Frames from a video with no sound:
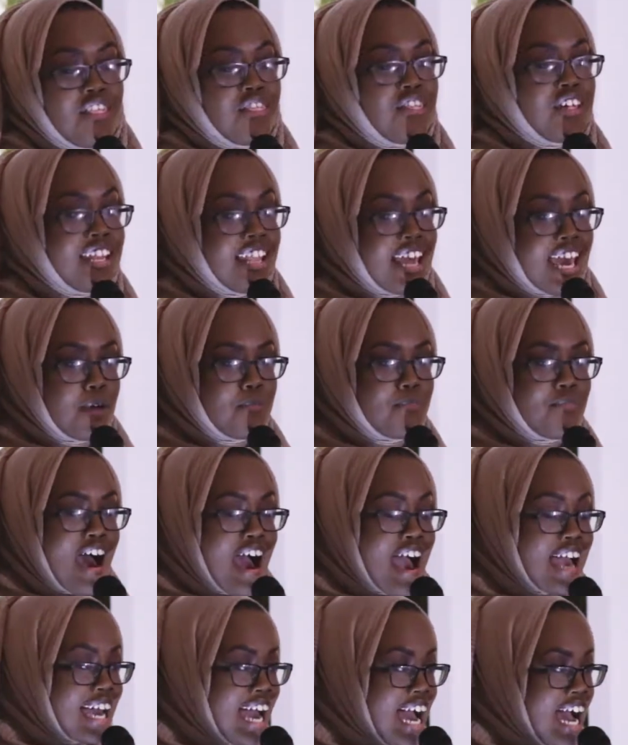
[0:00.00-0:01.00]
The name that
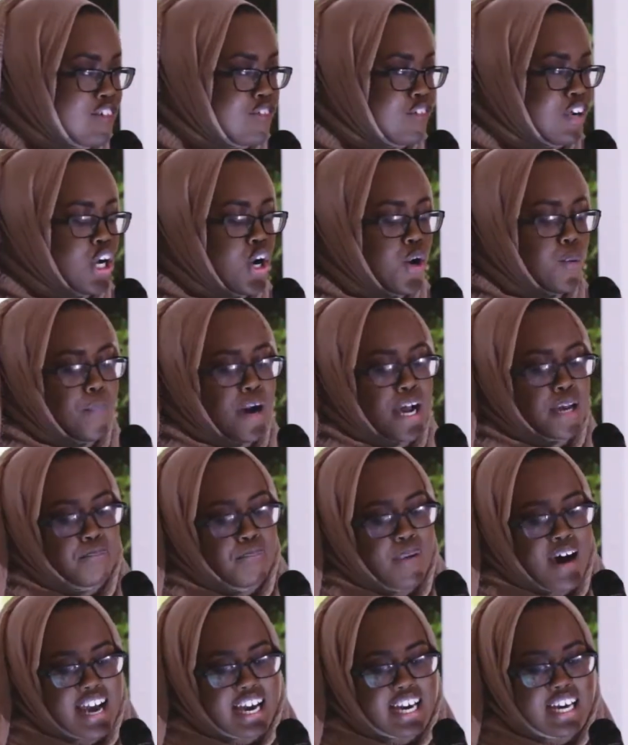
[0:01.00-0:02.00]
I carry on my
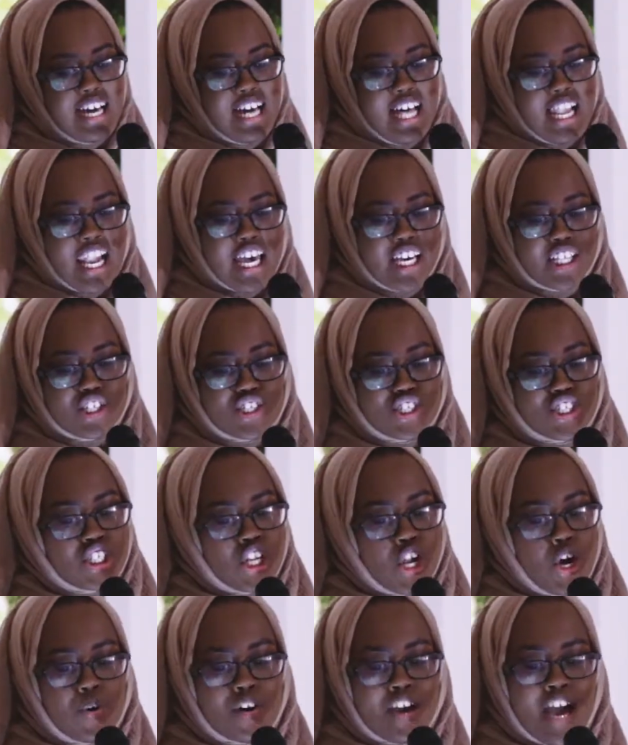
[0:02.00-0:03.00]
back like the
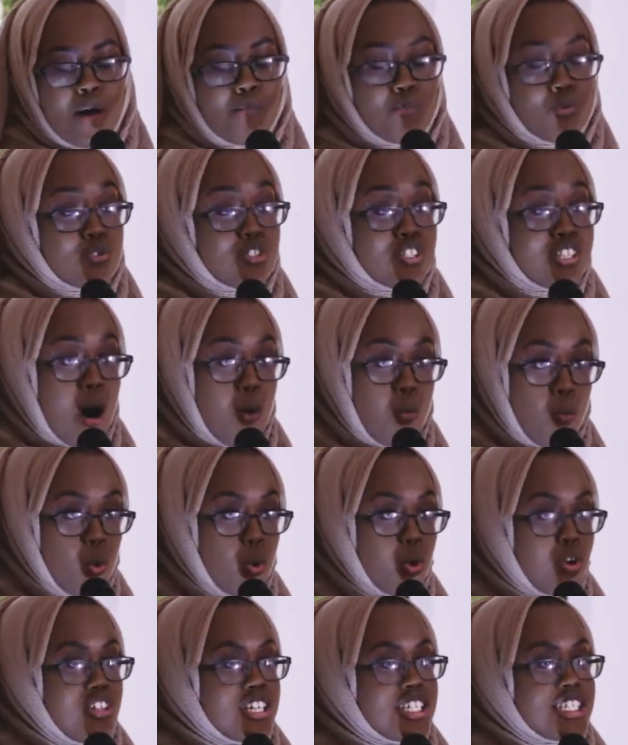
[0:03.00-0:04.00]
slow camels that
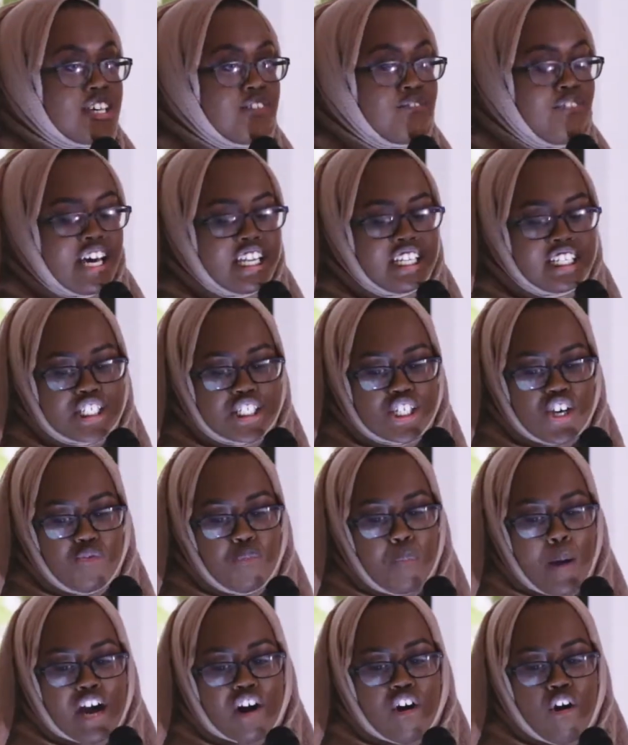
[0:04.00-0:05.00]
walk the savannas
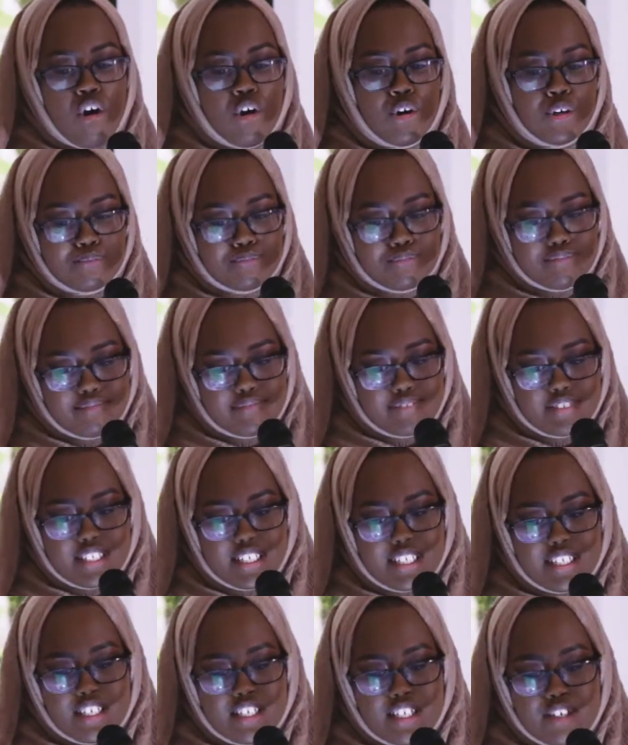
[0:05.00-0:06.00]
of back home.
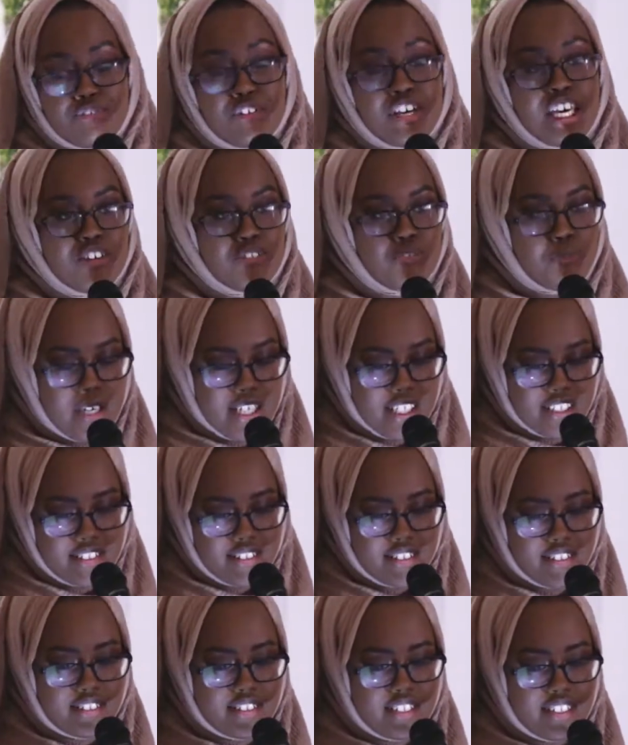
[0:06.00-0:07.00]
Forgive me.
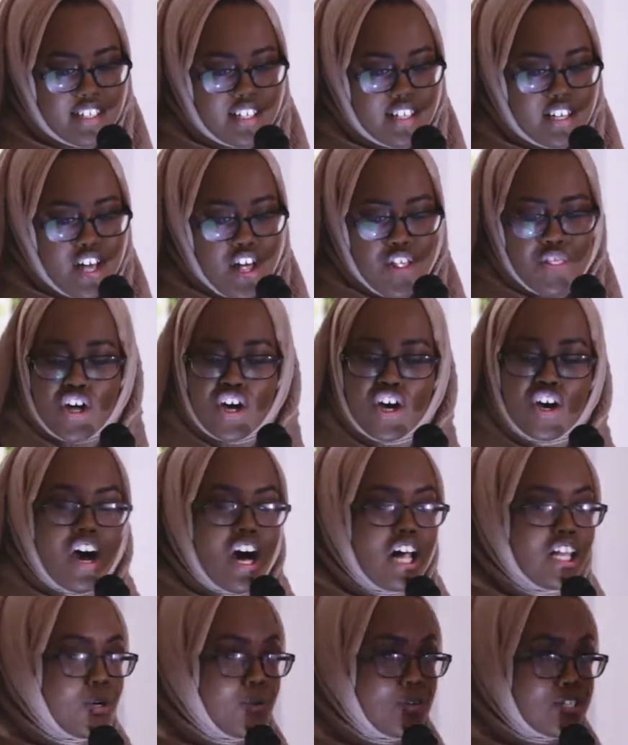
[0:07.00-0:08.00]
The
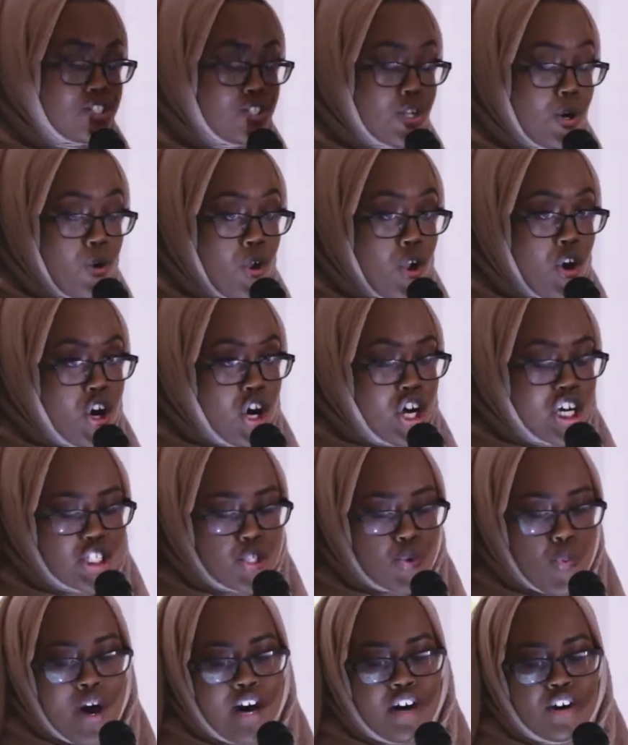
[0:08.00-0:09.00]
girl who is no longer
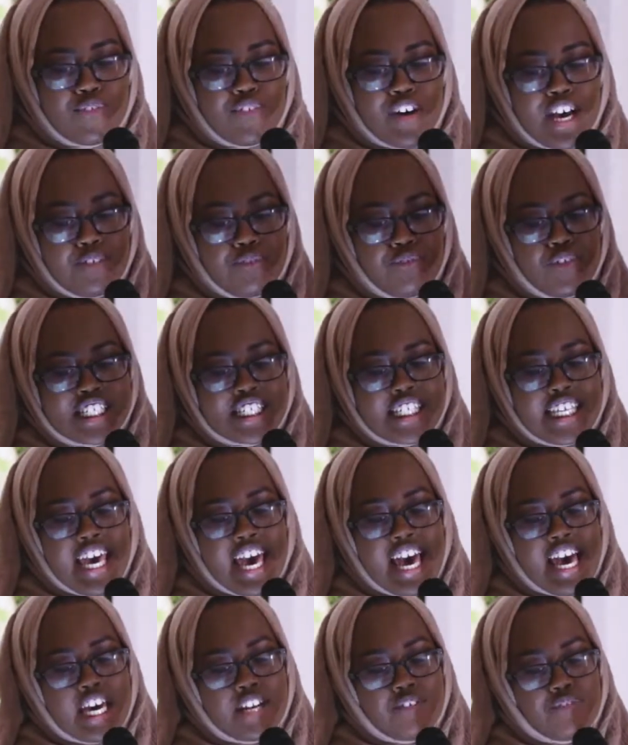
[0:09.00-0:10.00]
12 and
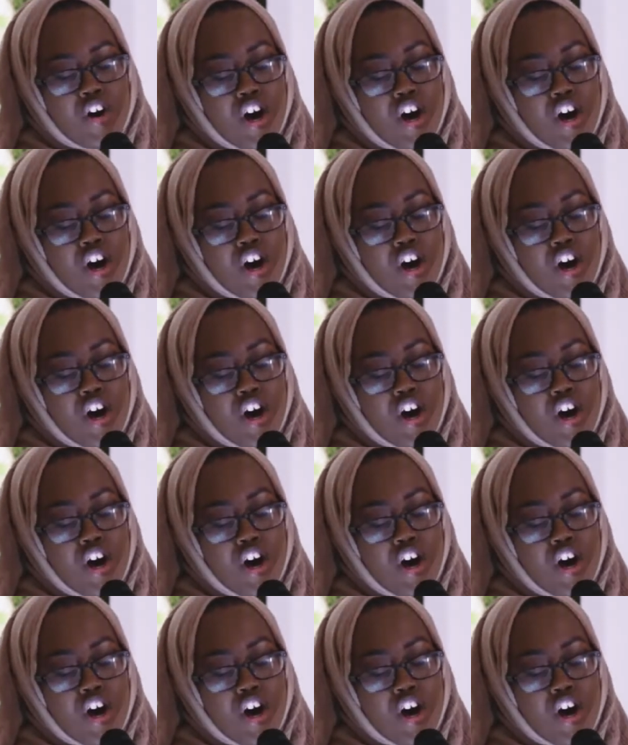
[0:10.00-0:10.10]
fuzzy-haired